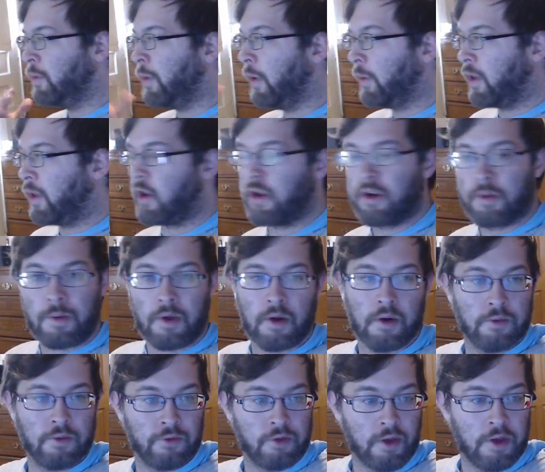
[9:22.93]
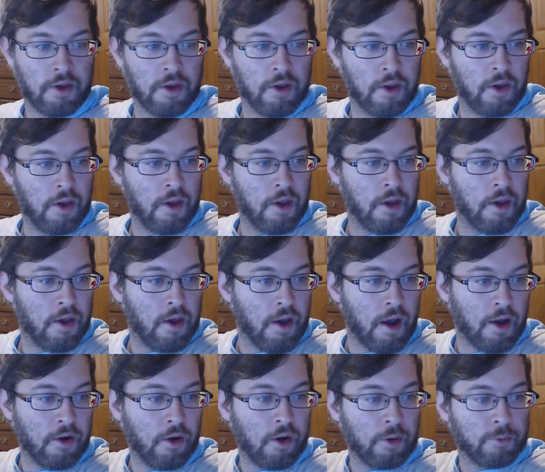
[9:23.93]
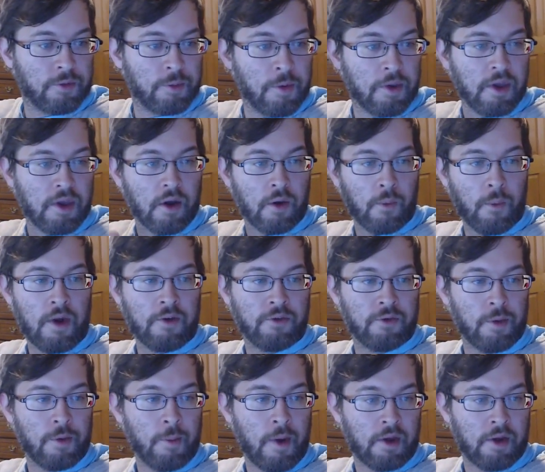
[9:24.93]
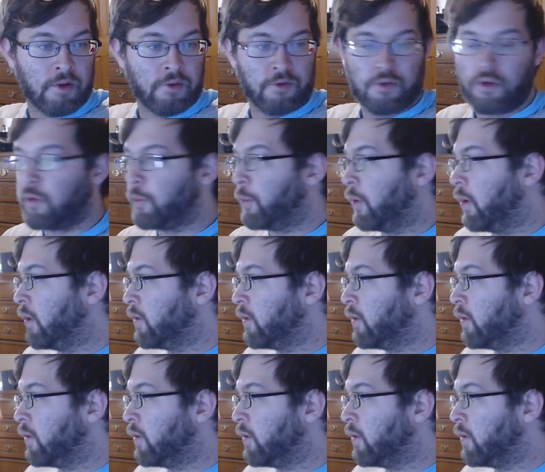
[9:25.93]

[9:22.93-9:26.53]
You should be able to hear me, hopefully. I know I'm speaking away from the microphone,